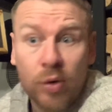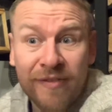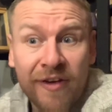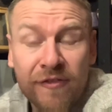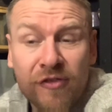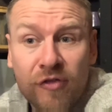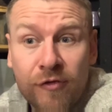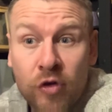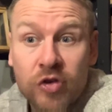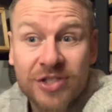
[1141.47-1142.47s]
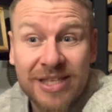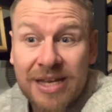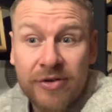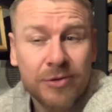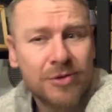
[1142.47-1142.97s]
One of our first
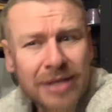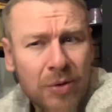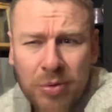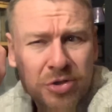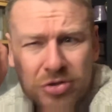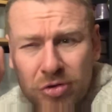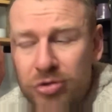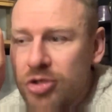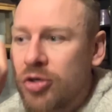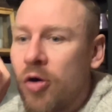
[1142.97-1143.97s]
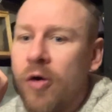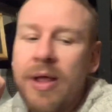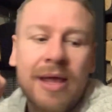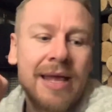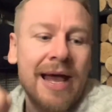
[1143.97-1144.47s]
theories was that we were just unsure.
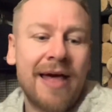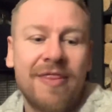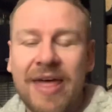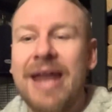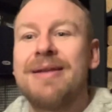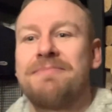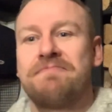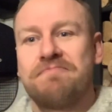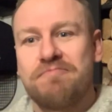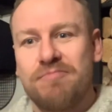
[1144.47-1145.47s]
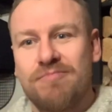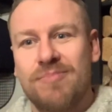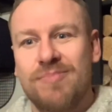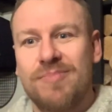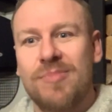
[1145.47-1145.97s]
And then,
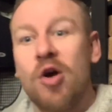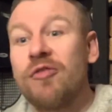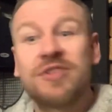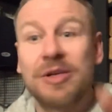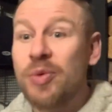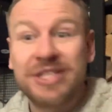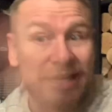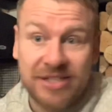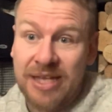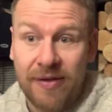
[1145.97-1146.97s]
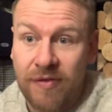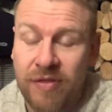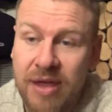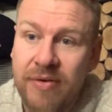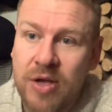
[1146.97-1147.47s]
obviously, we ditched that
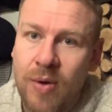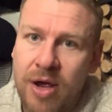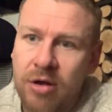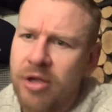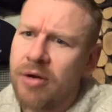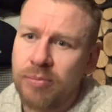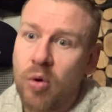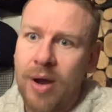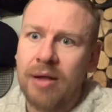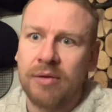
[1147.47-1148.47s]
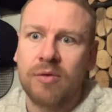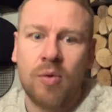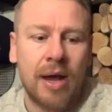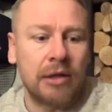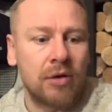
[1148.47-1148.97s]
theory quite early on, quite a long,
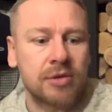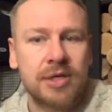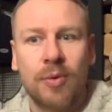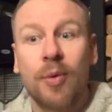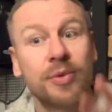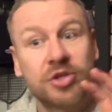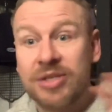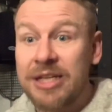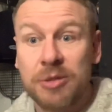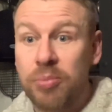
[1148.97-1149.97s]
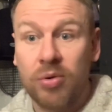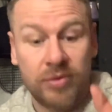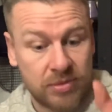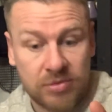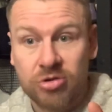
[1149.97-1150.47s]
quite a long time, and we just had to put
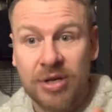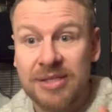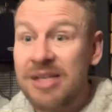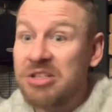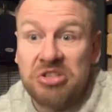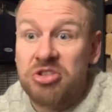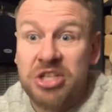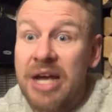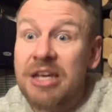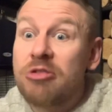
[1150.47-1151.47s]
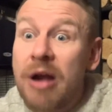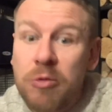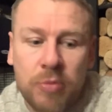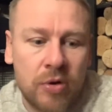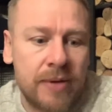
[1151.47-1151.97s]
the, the translation Jiaki
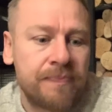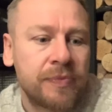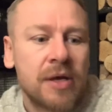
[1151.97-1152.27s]
ground burning.